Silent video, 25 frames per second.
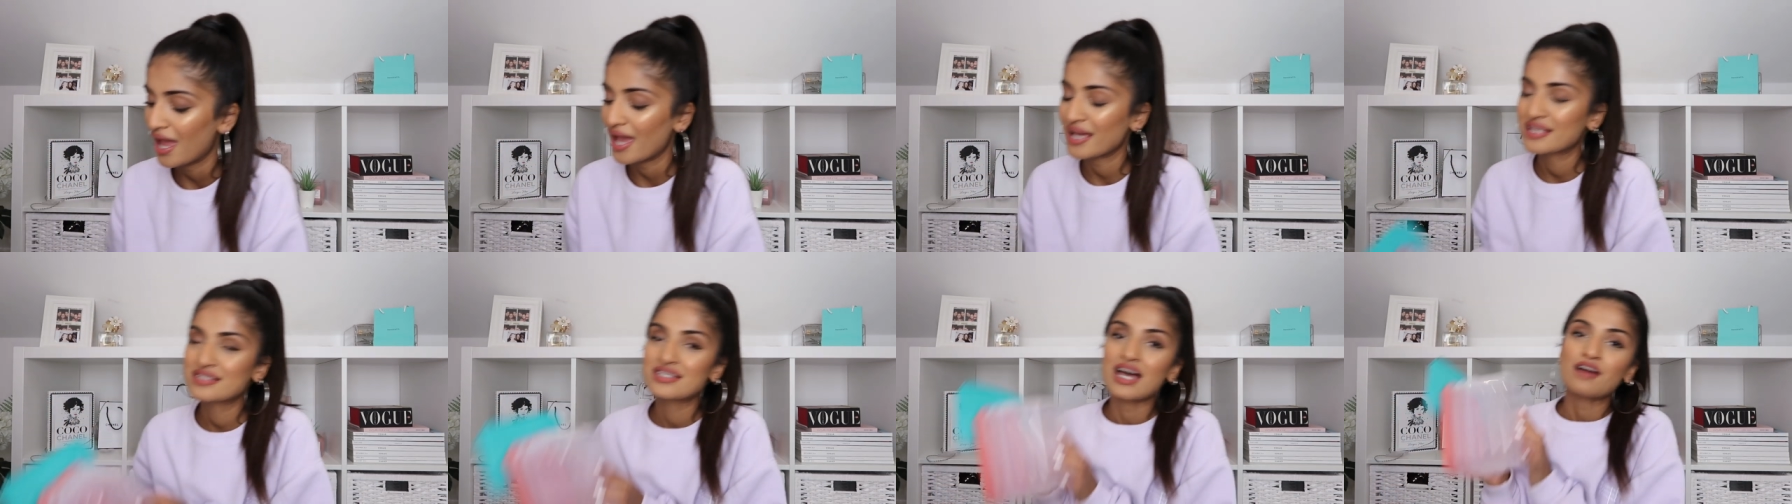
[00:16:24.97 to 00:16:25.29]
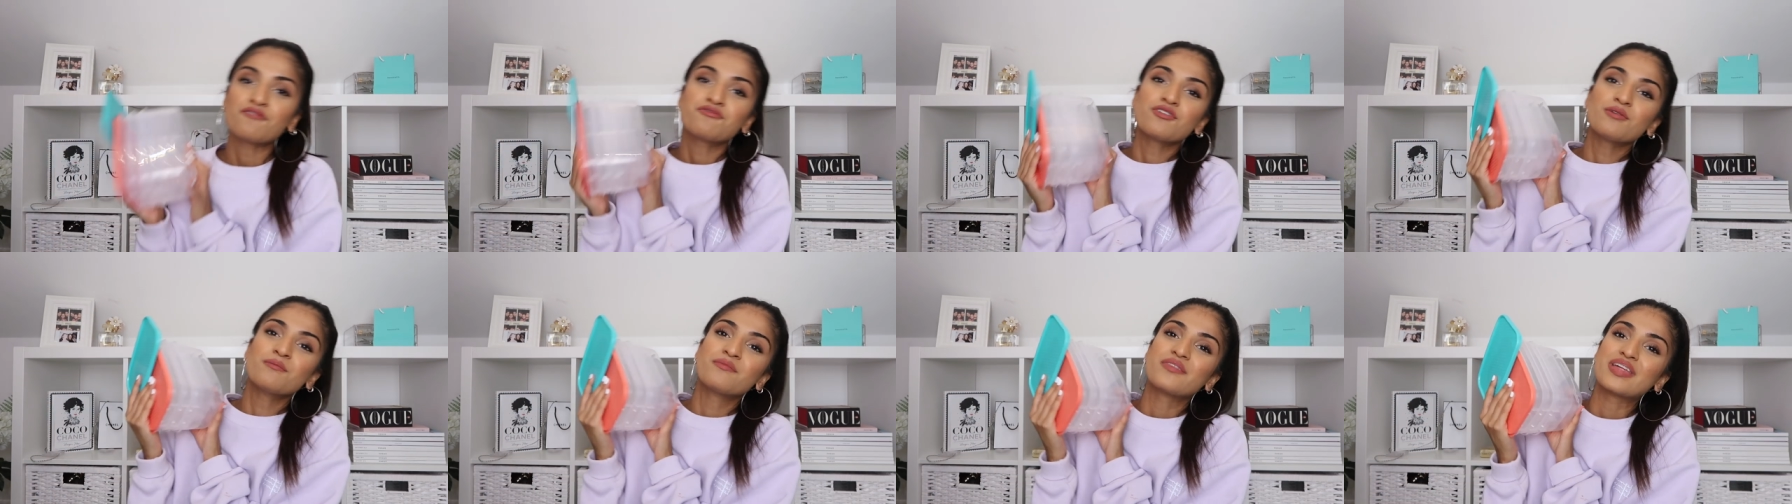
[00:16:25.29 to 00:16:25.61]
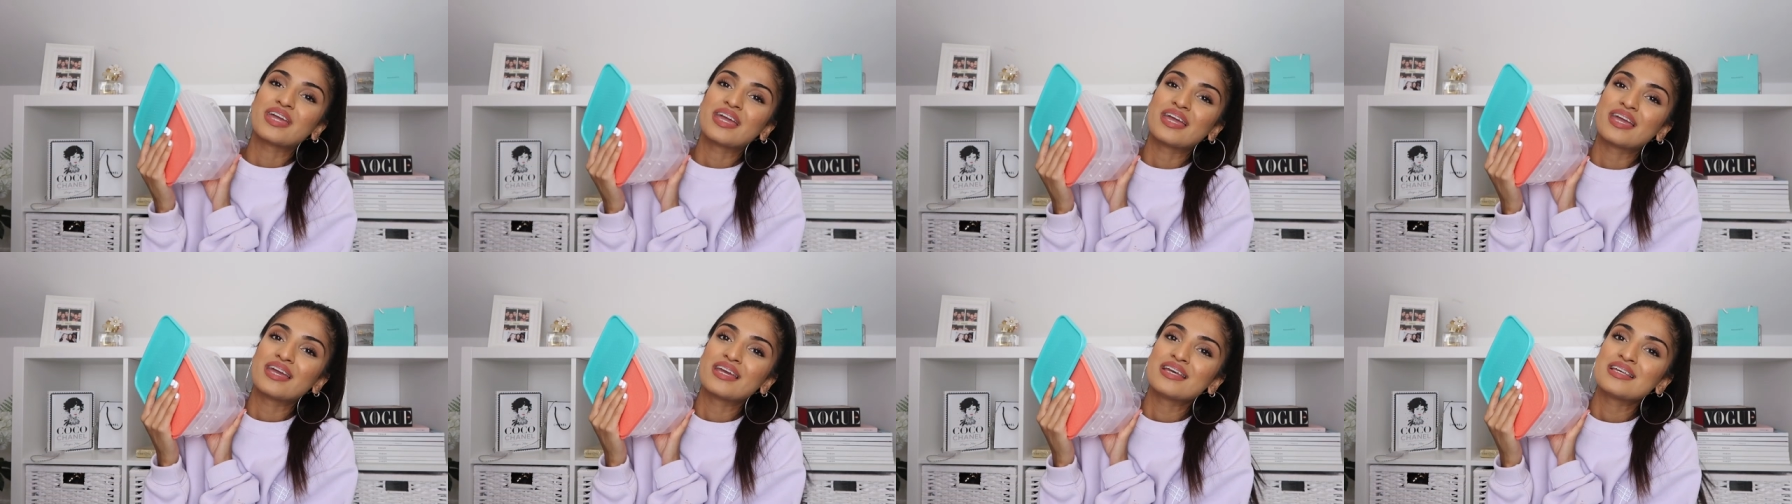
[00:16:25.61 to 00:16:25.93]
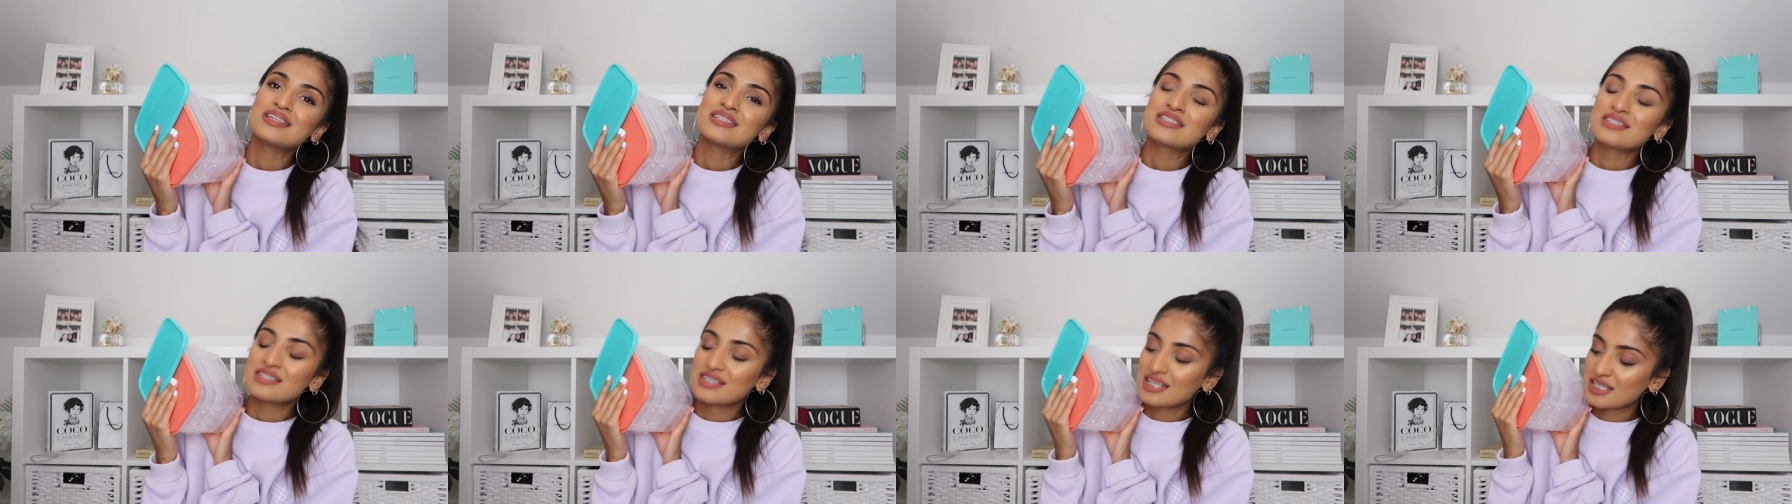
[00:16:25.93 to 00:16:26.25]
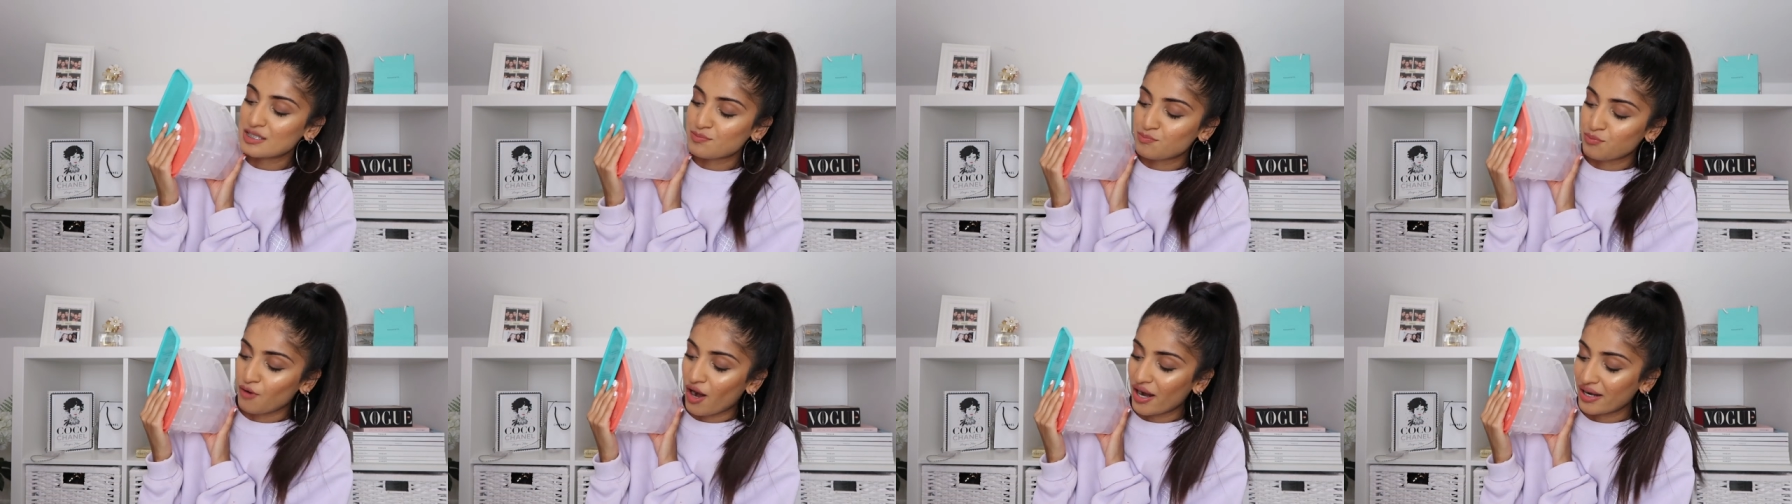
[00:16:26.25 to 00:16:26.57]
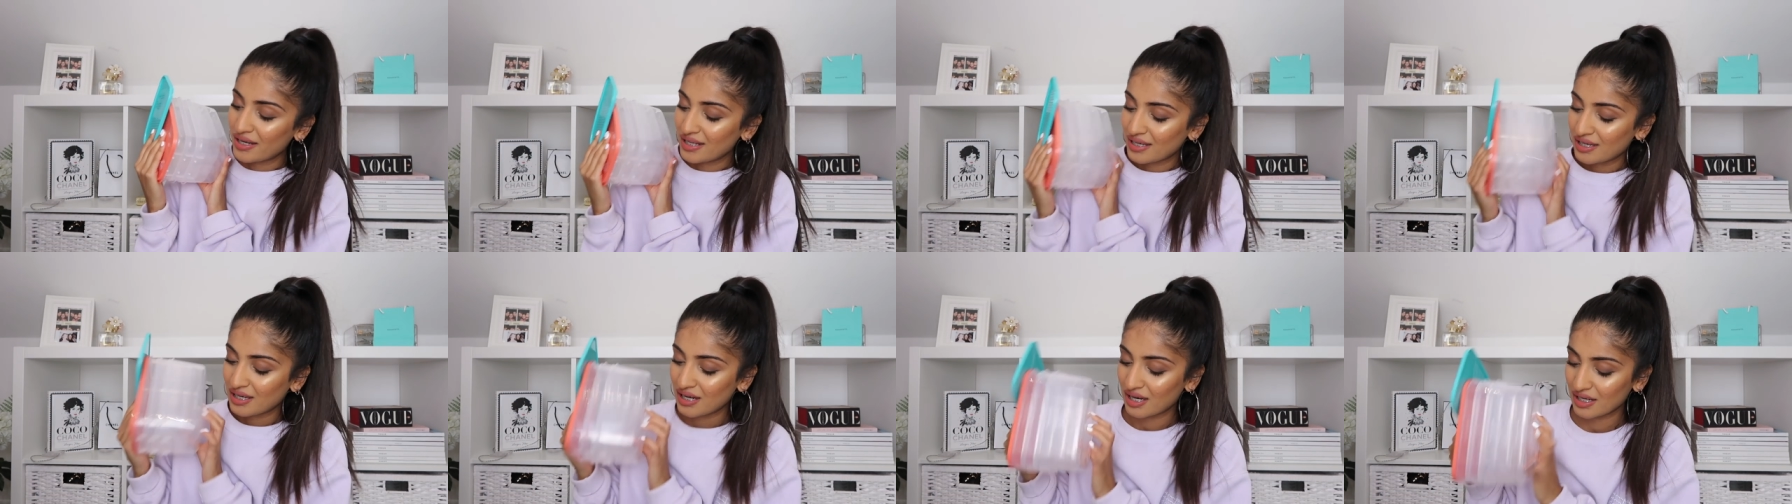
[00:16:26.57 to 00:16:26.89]
except from these these
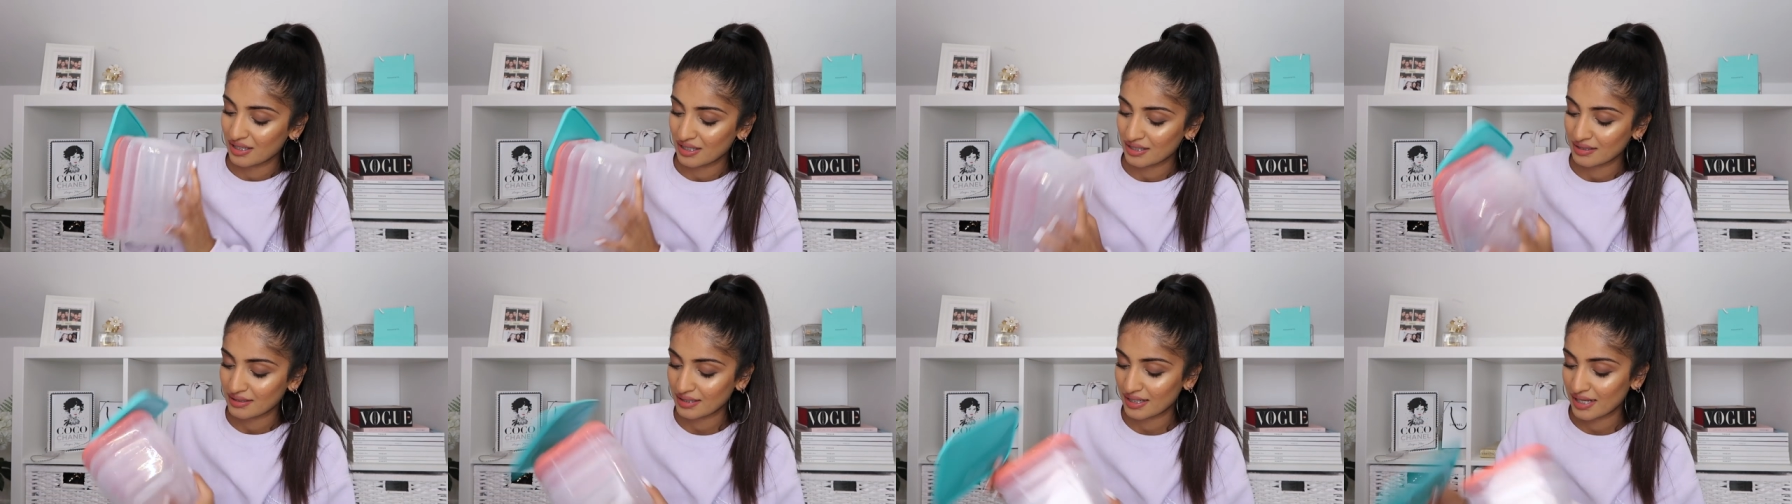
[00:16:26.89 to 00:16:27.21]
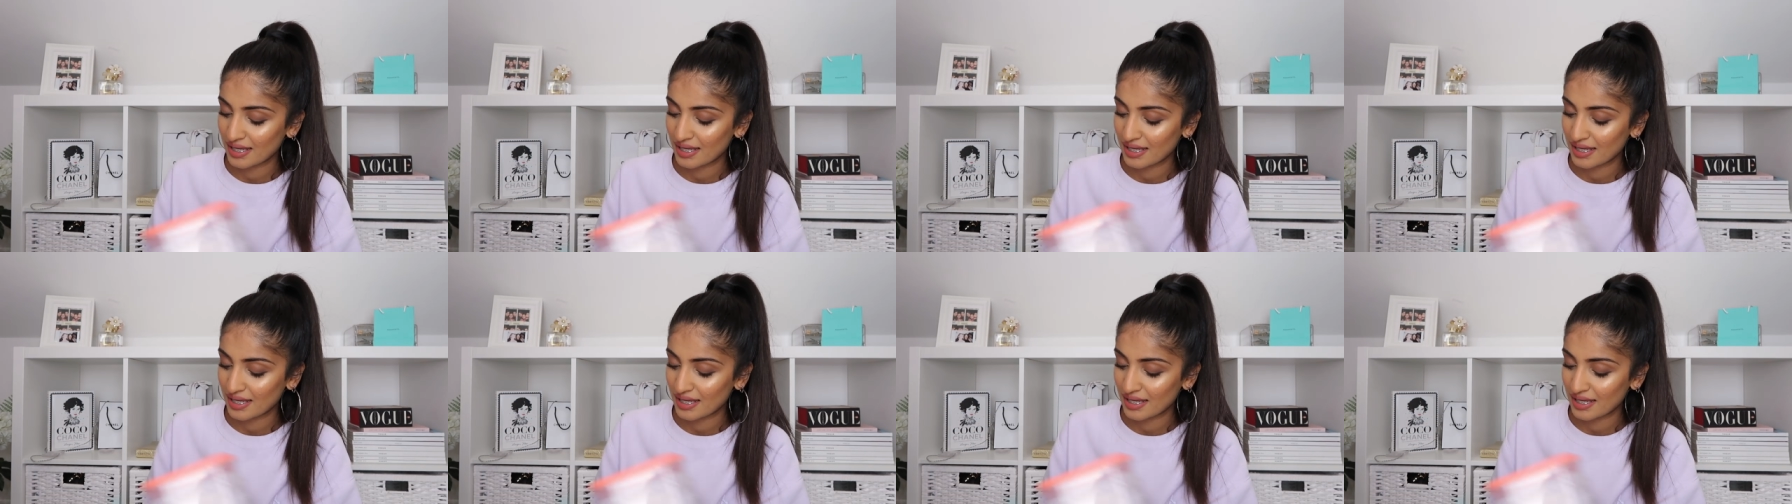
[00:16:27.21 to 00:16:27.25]
brightly colored